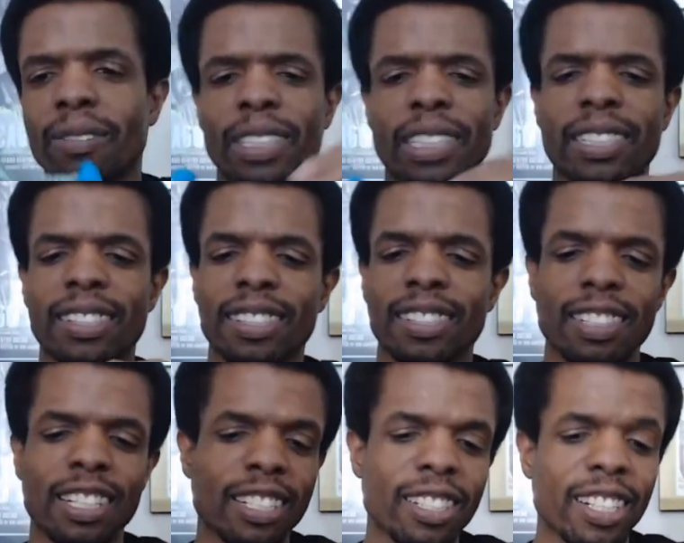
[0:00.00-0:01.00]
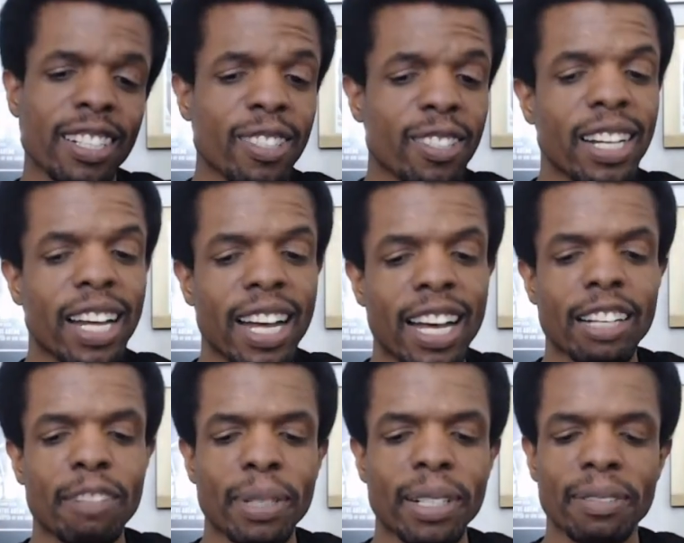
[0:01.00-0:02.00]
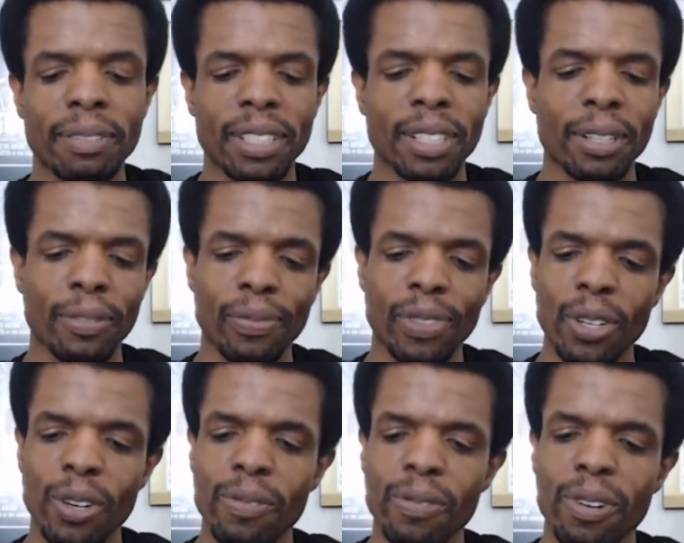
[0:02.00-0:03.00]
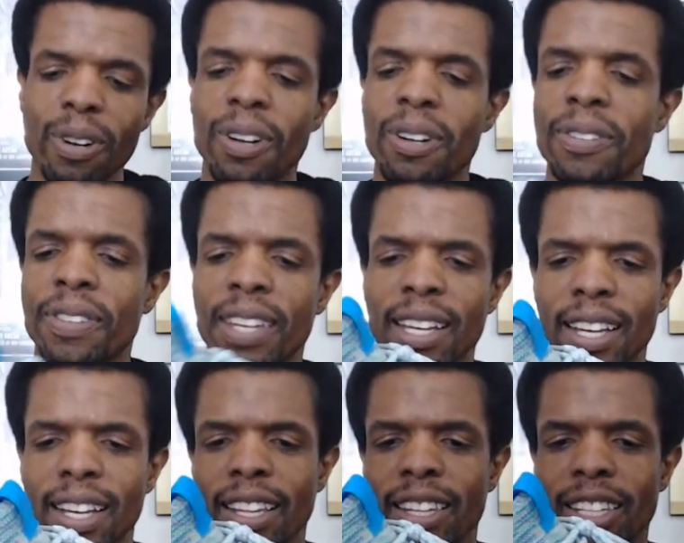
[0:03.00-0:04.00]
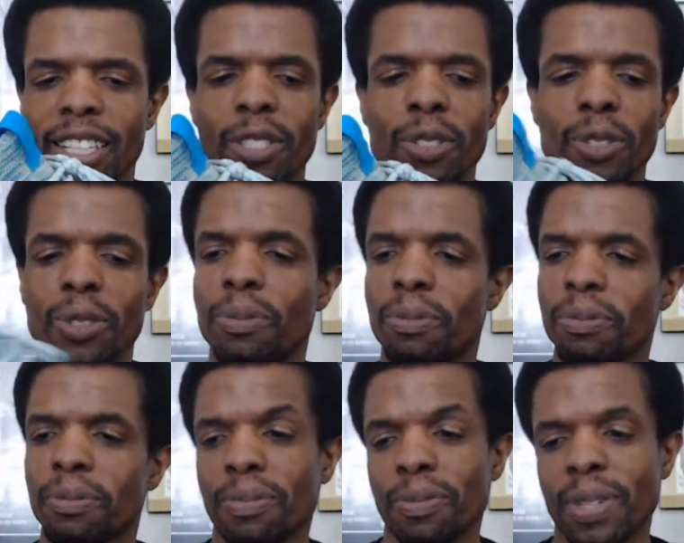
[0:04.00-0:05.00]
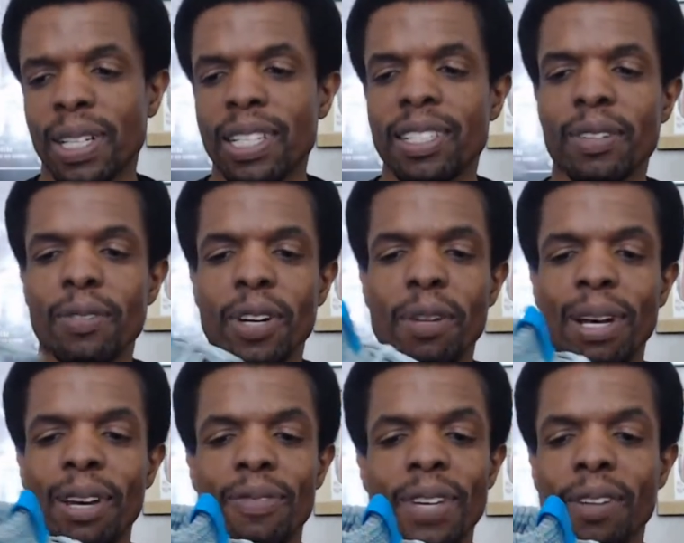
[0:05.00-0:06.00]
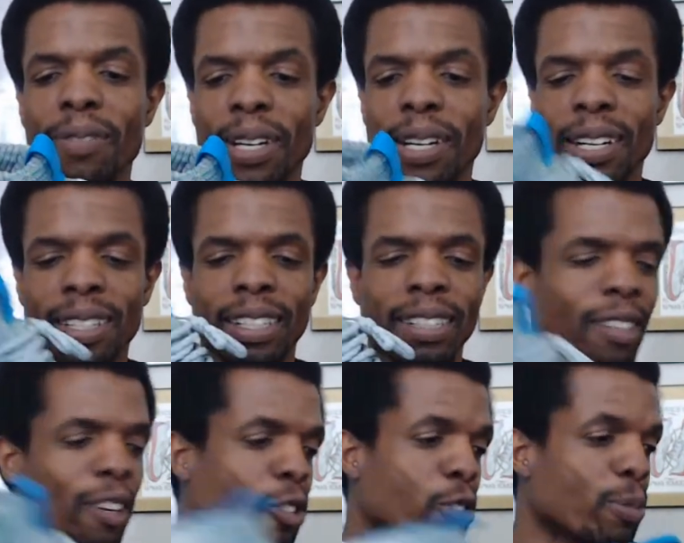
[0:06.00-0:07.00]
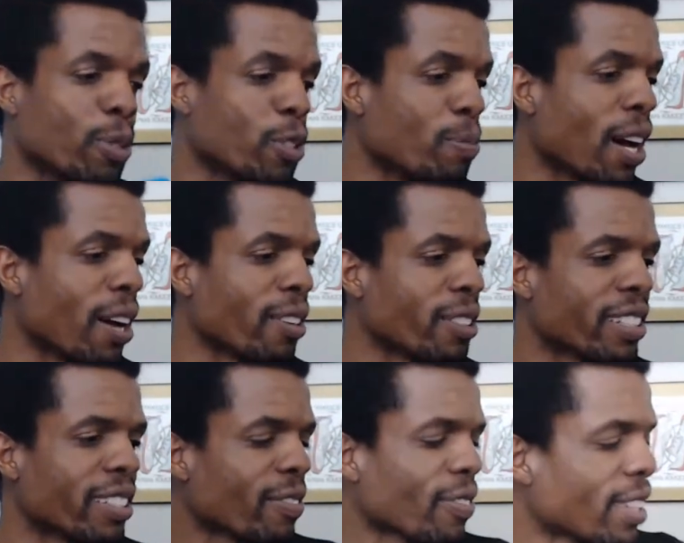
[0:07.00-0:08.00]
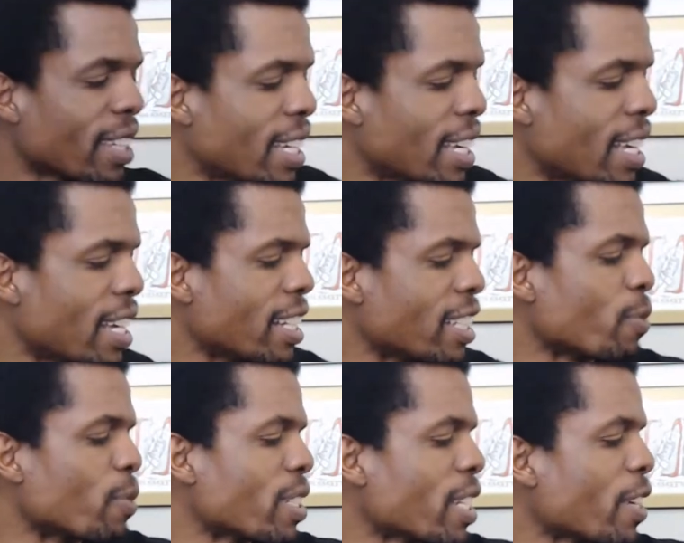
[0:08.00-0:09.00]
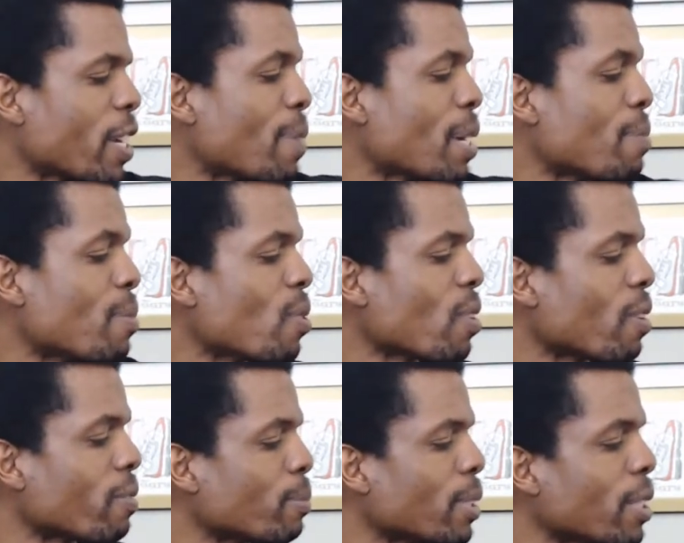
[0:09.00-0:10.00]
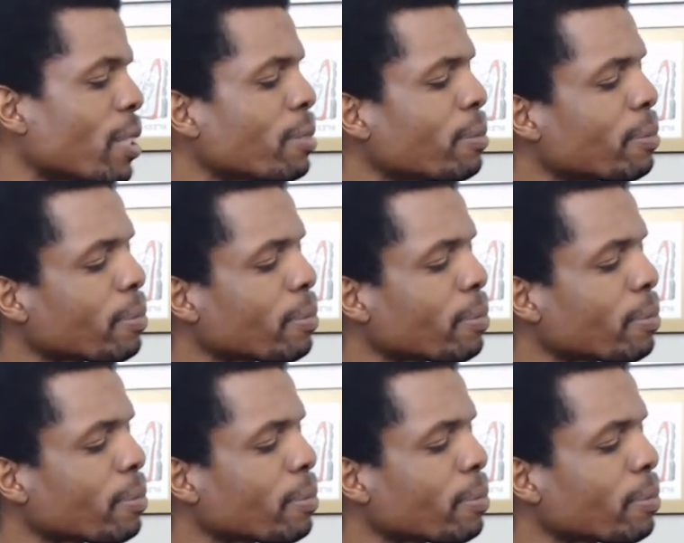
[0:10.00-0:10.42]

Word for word: which is a little odd, but you know, overall, this is easily one of my favorite Ultra Boost models. Just wish they had made more of them, you know?